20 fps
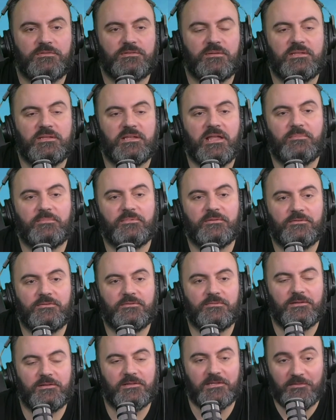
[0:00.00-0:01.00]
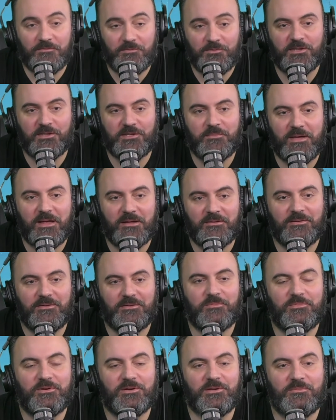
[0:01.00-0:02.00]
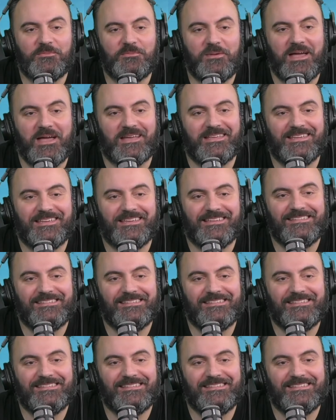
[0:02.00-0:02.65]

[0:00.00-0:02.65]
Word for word: something happened to you? To leave you on the mountain or bring you back?